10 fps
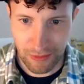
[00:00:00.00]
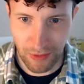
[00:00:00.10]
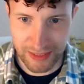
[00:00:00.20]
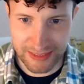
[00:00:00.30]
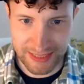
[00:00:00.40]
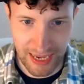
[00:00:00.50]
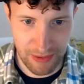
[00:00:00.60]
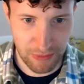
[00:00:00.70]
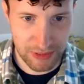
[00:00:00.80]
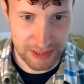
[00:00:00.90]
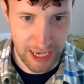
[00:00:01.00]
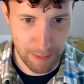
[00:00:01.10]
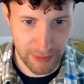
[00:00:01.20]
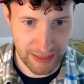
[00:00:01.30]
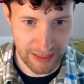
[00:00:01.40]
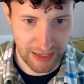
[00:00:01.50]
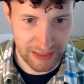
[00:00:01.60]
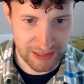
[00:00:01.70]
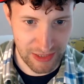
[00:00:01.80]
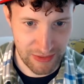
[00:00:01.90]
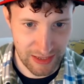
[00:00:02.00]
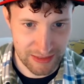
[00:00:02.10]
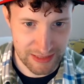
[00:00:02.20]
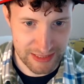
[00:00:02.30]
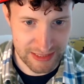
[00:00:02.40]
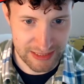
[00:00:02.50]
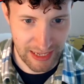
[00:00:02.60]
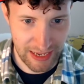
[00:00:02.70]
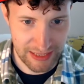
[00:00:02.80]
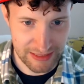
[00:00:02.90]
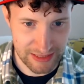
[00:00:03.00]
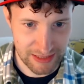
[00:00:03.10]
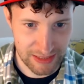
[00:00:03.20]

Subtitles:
What is that? What's happening? I don't understand.